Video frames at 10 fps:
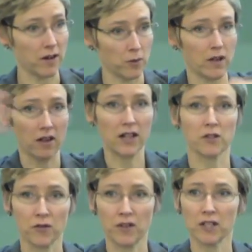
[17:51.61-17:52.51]
When an
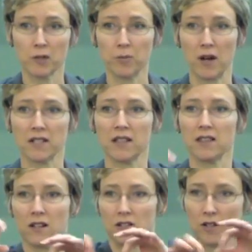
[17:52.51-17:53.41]
electric field is present,
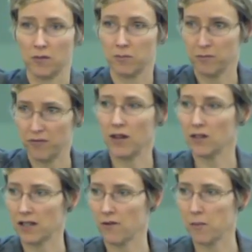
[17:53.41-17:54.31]
there's a field
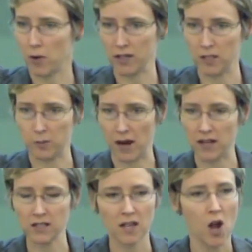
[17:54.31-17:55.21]
at every point in
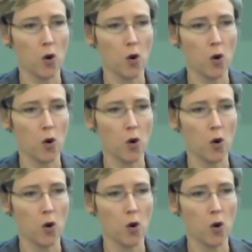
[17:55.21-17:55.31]
space.